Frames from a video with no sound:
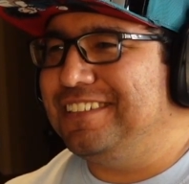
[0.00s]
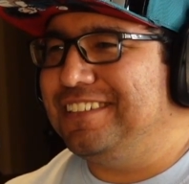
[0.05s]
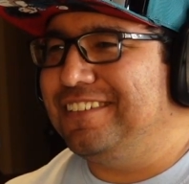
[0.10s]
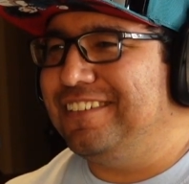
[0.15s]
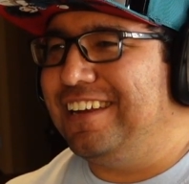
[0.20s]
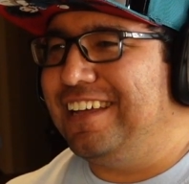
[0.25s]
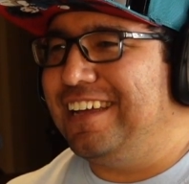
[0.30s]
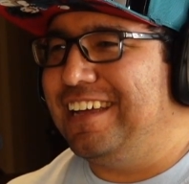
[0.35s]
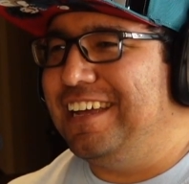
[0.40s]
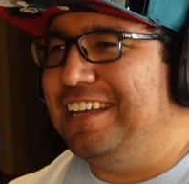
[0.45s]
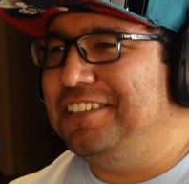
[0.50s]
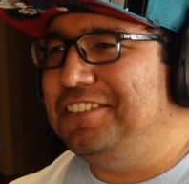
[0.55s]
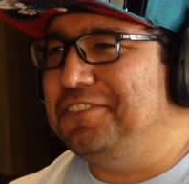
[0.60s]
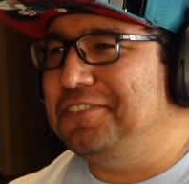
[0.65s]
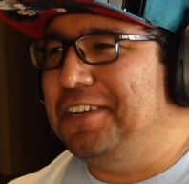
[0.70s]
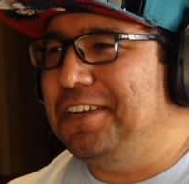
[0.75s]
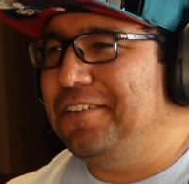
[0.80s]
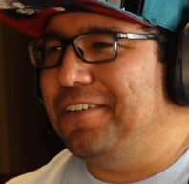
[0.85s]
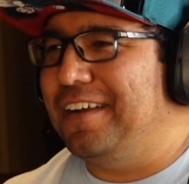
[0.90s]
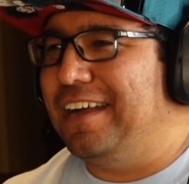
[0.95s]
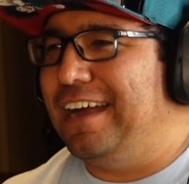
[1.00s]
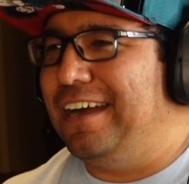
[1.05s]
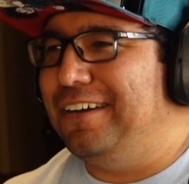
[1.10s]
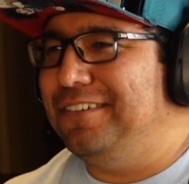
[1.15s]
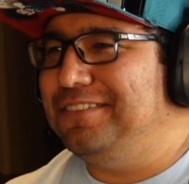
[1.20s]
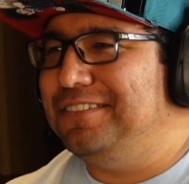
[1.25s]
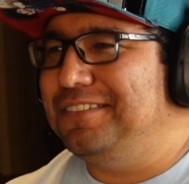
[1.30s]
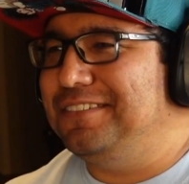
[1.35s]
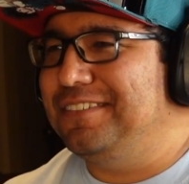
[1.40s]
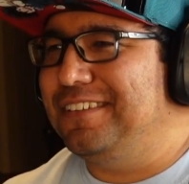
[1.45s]
You're like, "Hey, did you hear a
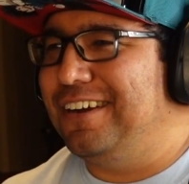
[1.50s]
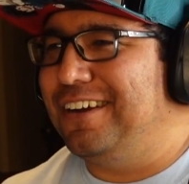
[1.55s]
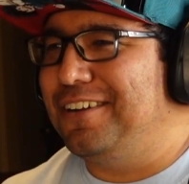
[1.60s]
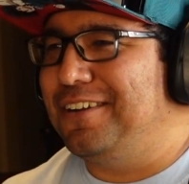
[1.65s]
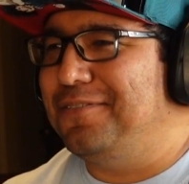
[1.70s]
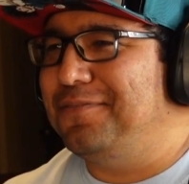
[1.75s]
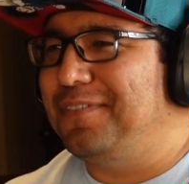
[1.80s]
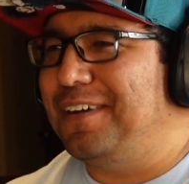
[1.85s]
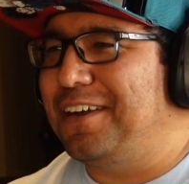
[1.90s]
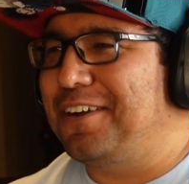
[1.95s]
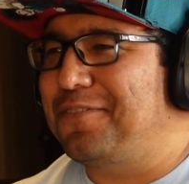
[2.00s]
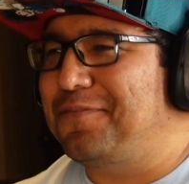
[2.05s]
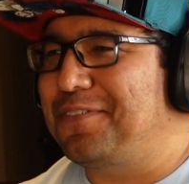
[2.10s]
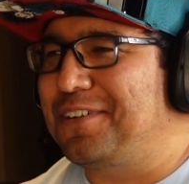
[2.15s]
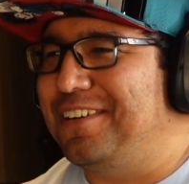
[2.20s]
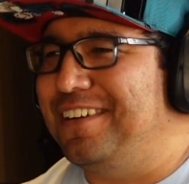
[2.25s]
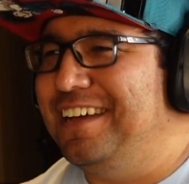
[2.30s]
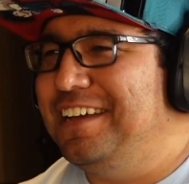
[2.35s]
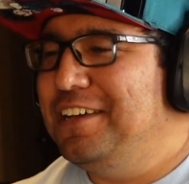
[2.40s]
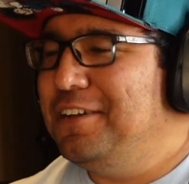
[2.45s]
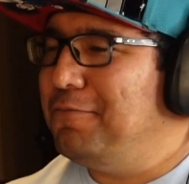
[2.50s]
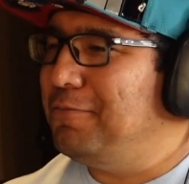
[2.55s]
house is caught on fire?"